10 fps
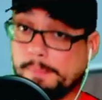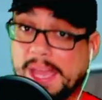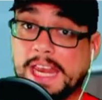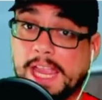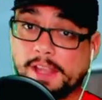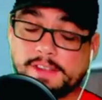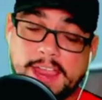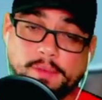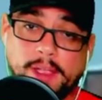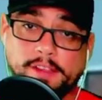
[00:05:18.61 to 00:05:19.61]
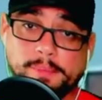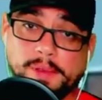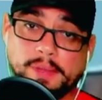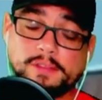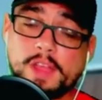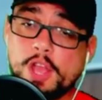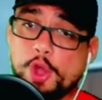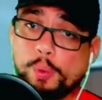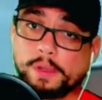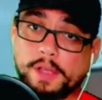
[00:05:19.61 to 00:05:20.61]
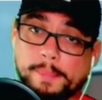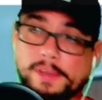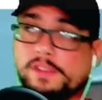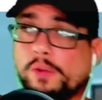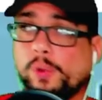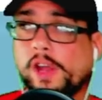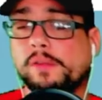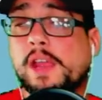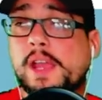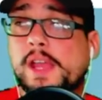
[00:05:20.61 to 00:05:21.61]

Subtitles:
antichrist spirits will come into the world.